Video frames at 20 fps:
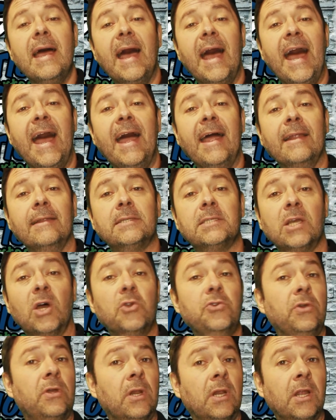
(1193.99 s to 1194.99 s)
And so
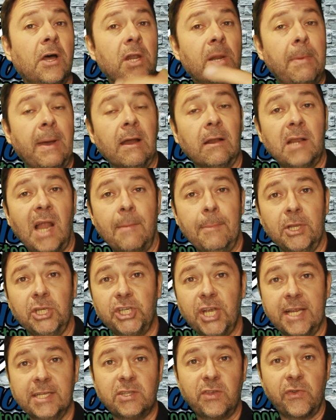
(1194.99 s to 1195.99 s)
you can learn about climate
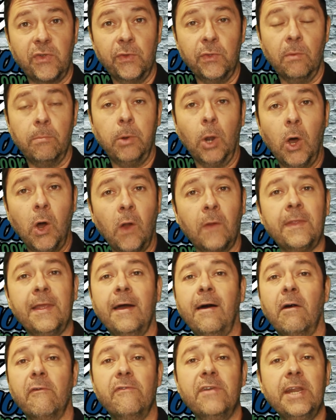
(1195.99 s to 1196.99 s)
change through the blog. There
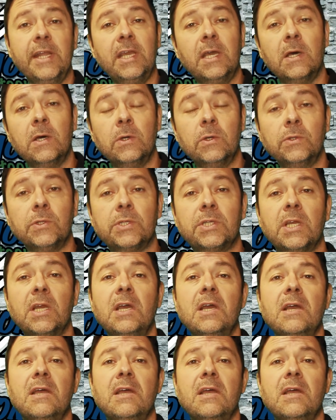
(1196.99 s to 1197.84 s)
are videos.